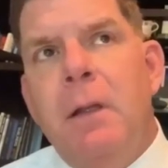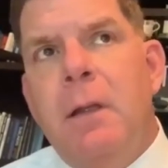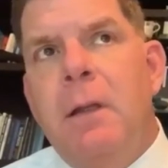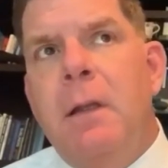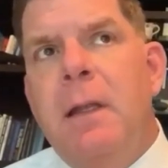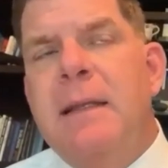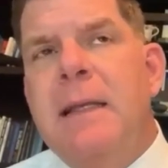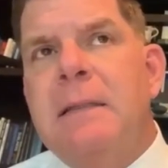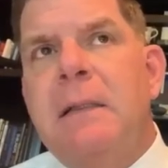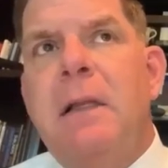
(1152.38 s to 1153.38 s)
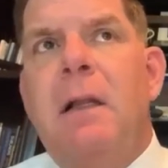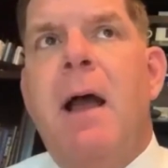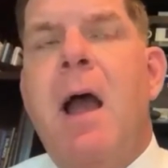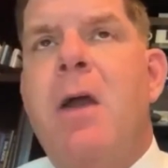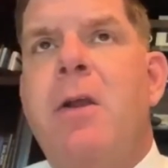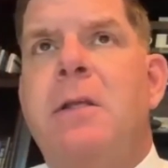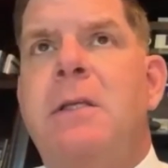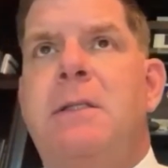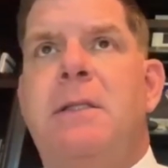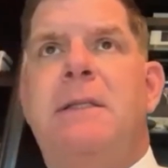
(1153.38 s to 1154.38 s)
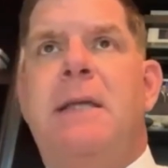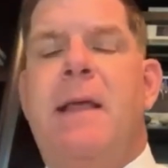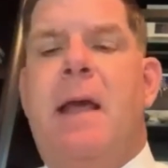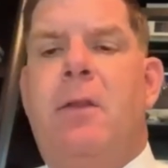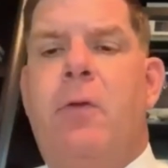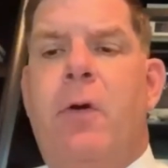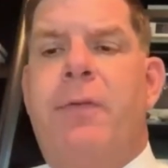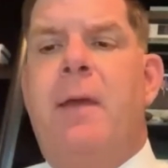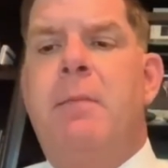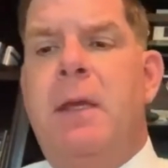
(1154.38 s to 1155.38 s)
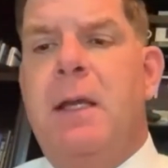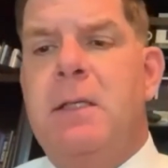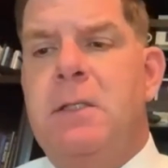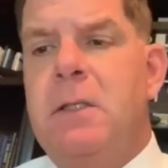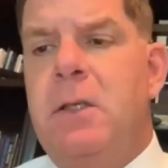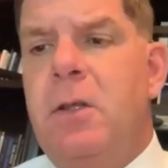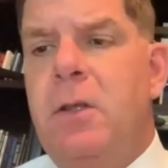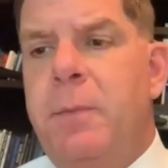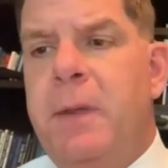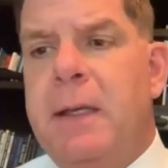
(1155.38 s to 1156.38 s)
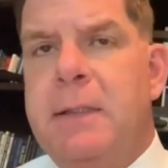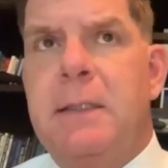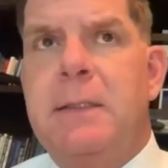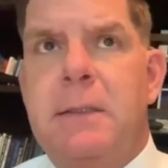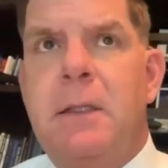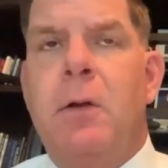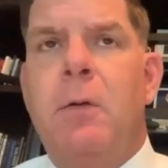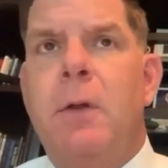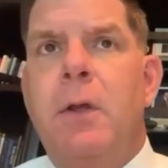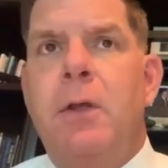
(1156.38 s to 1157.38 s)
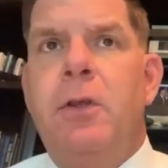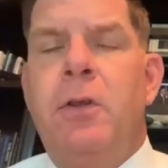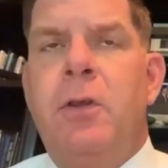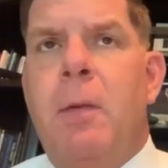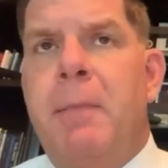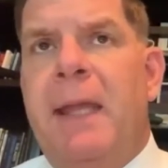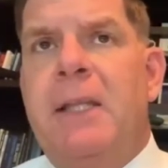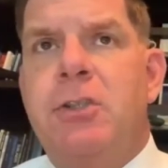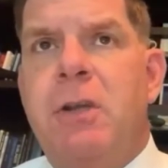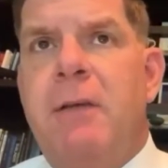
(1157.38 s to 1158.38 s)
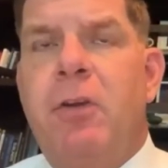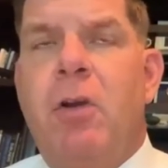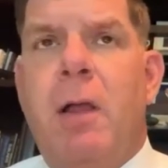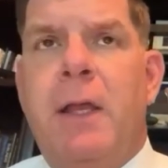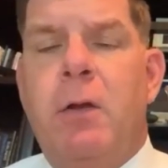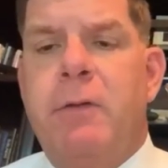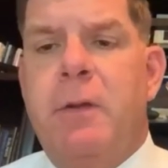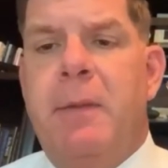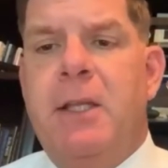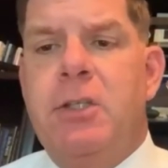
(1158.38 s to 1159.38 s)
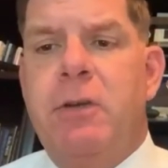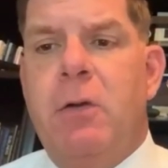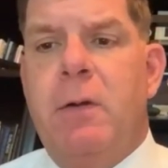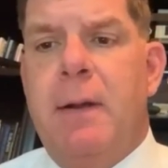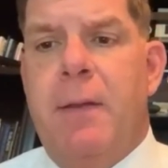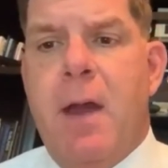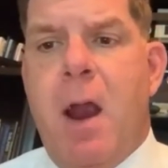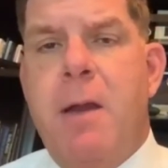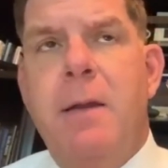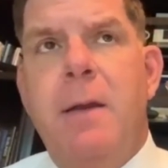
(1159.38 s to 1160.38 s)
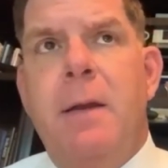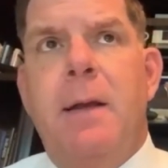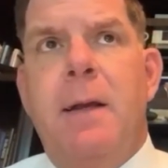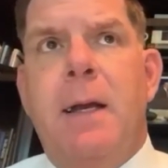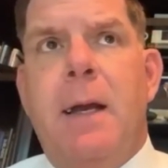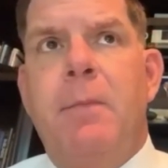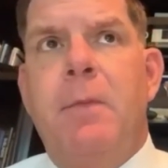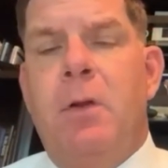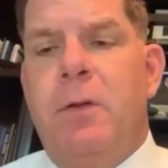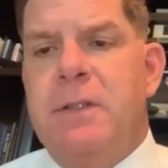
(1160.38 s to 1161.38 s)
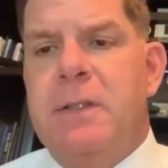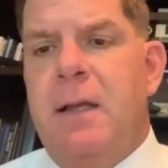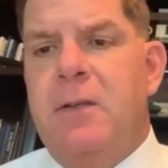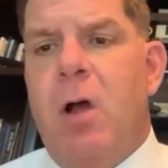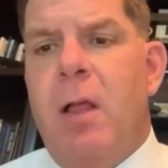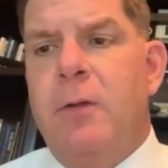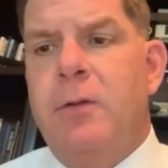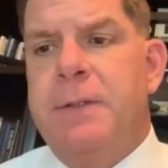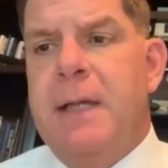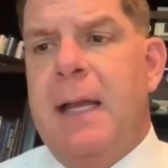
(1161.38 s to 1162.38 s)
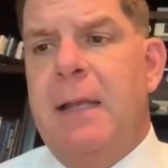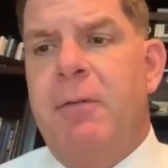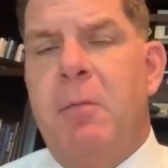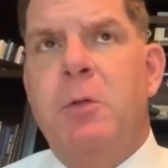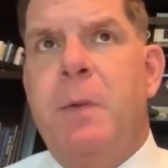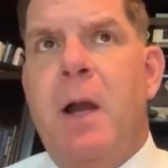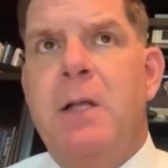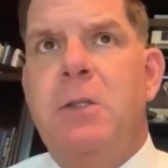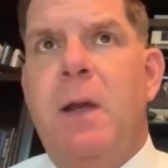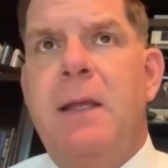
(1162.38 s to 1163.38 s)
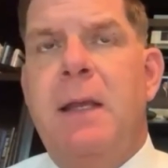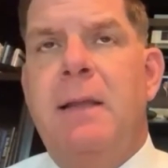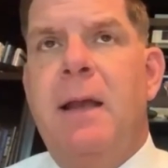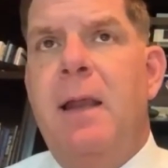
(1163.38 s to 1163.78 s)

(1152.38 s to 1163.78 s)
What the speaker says: it's a little harder to say that in the North End because it's, your main street, if you call Hanover the main street going down the Hart, it's all outdoor dining for the most part. So I think that